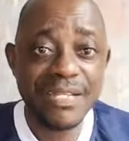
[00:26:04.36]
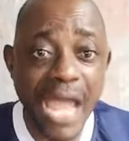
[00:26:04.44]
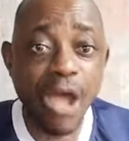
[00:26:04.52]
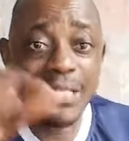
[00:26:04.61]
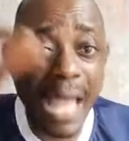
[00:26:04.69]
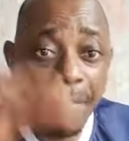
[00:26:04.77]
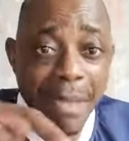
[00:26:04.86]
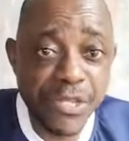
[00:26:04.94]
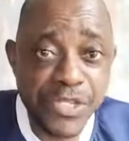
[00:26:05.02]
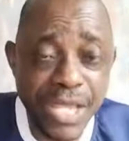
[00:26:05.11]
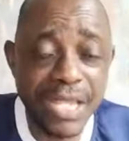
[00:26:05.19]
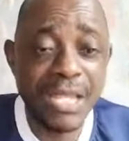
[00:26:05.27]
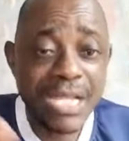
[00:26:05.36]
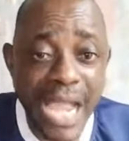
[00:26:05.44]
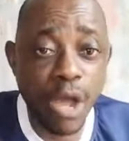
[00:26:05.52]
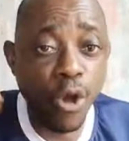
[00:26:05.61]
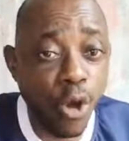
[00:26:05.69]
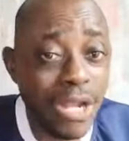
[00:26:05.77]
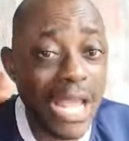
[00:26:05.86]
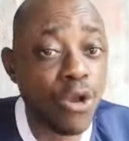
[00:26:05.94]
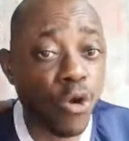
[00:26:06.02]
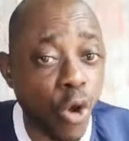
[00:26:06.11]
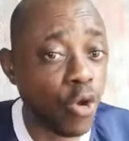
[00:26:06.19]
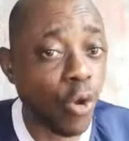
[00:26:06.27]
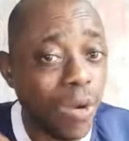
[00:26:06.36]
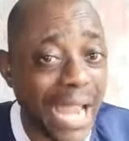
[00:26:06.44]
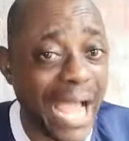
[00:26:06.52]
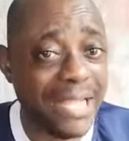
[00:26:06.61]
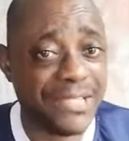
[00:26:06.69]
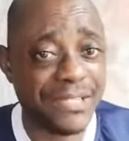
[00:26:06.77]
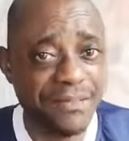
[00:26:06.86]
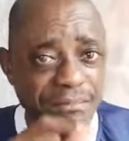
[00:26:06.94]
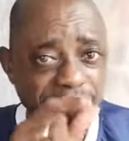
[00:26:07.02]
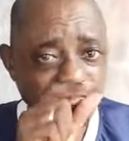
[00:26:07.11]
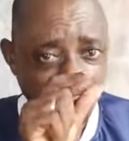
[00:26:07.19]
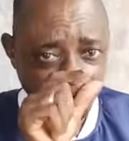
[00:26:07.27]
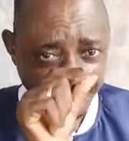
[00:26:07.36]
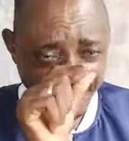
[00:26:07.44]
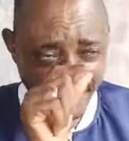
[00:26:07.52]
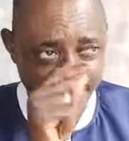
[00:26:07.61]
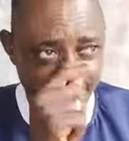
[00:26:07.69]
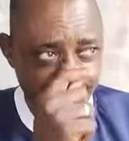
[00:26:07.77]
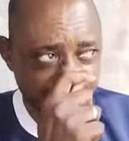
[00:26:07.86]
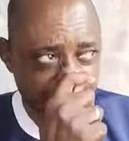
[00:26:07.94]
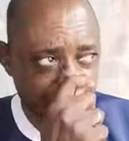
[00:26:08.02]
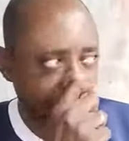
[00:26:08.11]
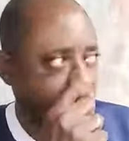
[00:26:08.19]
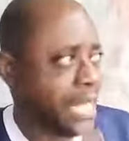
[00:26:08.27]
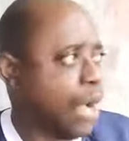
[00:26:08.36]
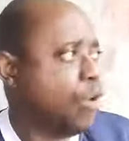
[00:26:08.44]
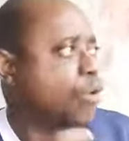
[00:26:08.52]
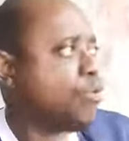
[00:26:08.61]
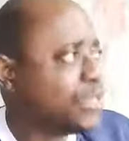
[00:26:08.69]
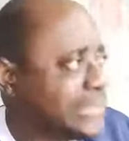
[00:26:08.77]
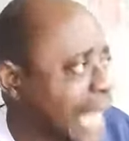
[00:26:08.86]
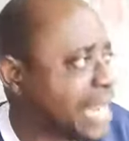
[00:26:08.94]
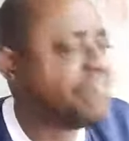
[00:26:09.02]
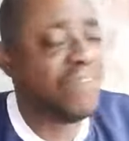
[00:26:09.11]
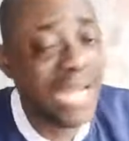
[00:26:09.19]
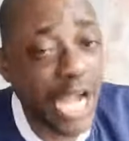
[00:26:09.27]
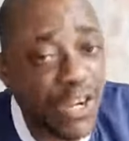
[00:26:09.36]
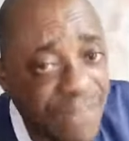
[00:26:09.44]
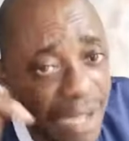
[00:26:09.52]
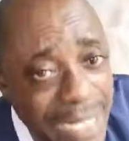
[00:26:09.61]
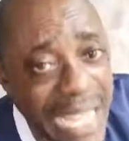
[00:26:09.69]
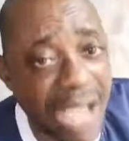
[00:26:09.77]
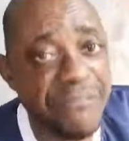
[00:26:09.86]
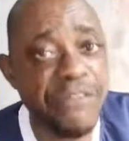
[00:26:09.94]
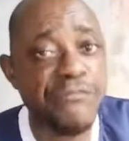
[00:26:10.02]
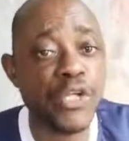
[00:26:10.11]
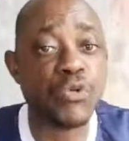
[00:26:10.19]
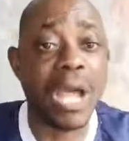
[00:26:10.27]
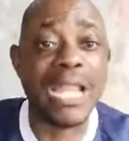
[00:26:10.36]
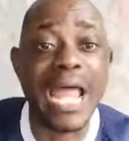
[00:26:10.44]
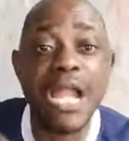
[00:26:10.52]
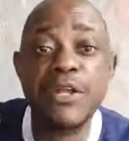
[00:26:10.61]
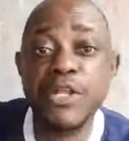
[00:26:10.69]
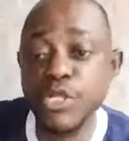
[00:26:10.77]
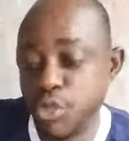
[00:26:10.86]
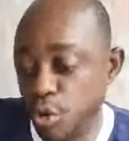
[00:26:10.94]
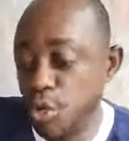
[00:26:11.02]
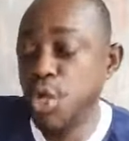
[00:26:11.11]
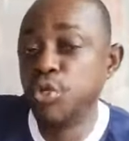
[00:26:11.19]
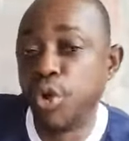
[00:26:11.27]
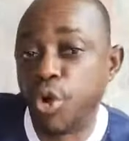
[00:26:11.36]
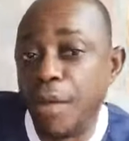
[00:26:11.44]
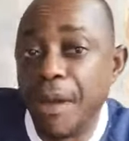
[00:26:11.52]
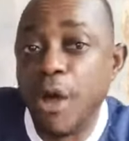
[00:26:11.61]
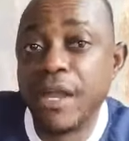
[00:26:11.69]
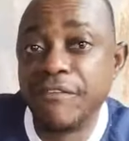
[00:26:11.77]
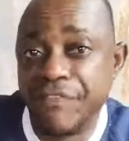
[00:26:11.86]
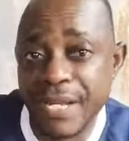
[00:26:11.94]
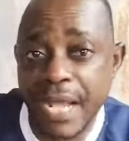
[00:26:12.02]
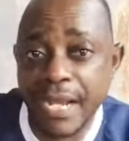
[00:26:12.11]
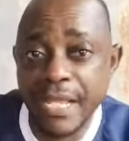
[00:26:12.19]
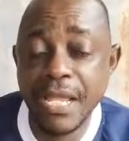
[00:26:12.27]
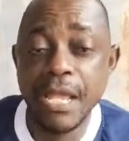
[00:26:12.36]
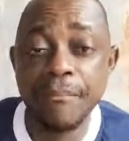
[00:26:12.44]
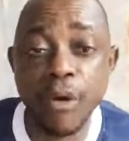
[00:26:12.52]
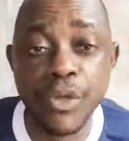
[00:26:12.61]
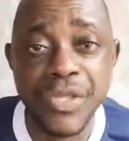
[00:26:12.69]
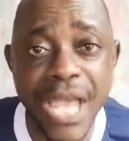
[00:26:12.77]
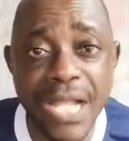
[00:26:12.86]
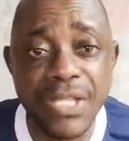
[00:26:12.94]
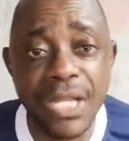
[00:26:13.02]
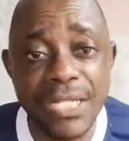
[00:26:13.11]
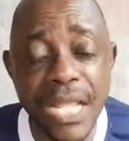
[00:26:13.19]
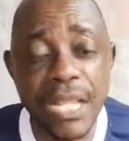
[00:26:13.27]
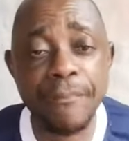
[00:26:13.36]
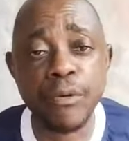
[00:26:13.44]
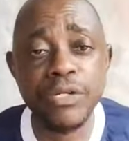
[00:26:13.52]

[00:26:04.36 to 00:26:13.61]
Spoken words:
Now that machine can only run on light. Now the federal government have refused to allow diesel to come out on refinery, but yet they